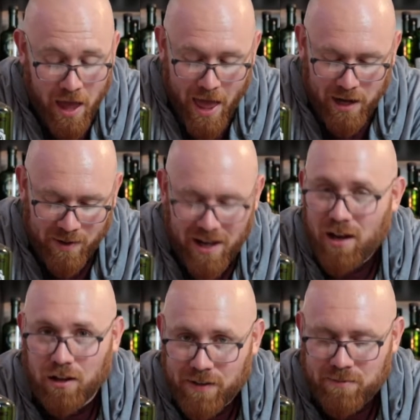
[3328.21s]
Anyway, I
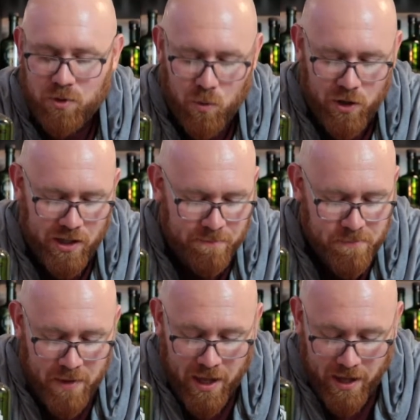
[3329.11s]
love it. Quirky.
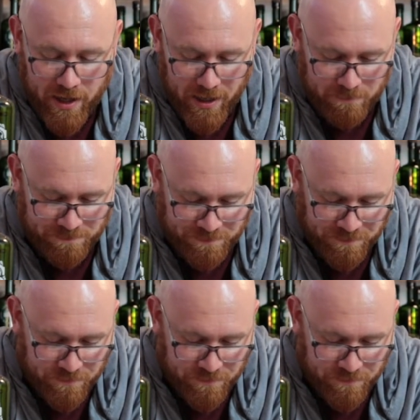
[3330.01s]
Yeah,